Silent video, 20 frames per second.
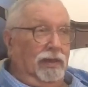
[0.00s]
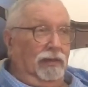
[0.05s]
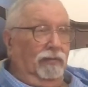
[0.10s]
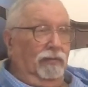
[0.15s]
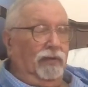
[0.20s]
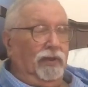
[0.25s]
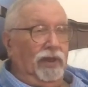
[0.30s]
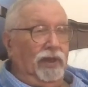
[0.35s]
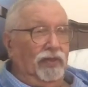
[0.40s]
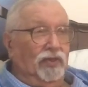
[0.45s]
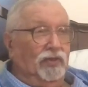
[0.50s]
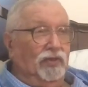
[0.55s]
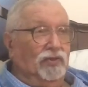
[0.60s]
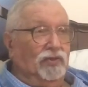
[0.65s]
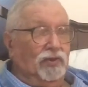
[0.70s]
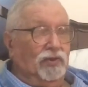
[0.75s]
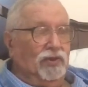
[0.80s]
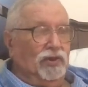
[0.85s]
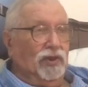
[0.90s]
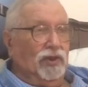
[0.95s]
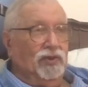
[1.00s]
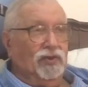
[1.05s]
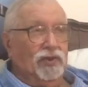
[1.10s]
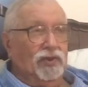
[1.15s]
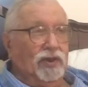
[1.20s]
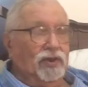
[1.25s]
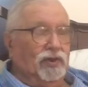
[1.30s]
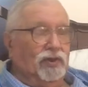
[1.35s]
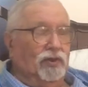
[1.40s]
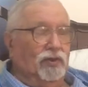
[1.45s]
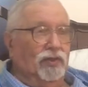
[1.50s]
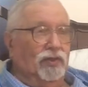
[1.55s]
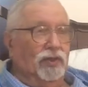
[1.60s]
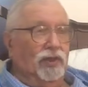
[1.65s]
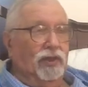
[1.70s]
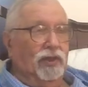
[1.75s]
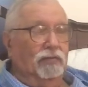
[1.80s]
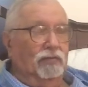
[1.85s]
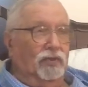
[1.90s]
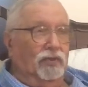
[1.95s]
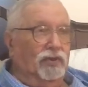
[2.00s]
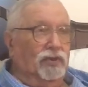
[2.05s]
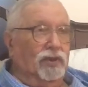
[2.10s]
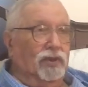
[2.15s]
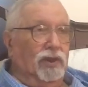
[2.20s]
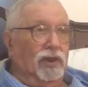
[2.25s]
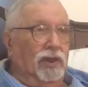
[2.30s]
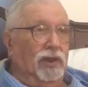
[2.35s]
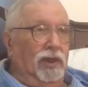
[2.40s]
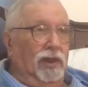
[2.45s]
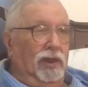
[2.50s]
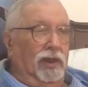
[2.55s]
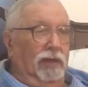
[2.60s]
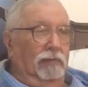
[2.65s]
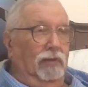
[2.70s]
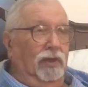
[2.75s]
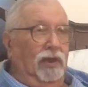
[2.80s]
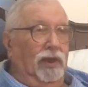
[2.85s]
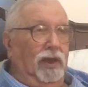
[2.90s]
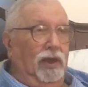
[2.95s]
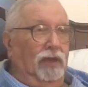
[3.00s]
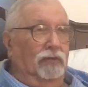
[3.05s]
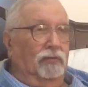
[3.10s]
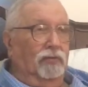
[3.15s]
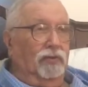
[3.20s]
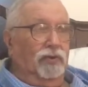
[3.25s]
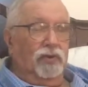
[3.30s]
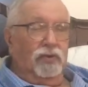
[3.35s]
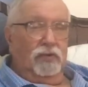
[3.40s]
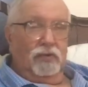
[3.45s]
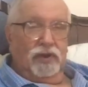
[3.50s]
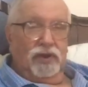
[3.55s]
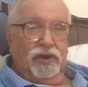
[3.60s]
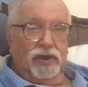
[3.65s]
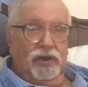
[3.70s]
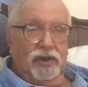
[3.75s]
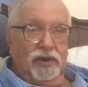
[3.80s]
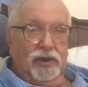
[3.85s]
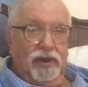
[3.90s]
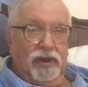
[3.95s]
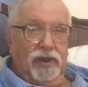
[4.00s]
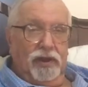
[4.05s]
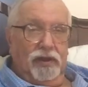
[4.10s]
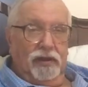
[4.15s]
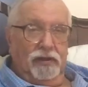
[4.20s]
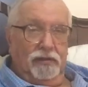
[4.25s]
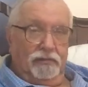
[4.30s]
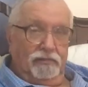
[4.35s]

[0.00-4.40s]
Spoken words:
forget the statistics, I think it was about 120 a year.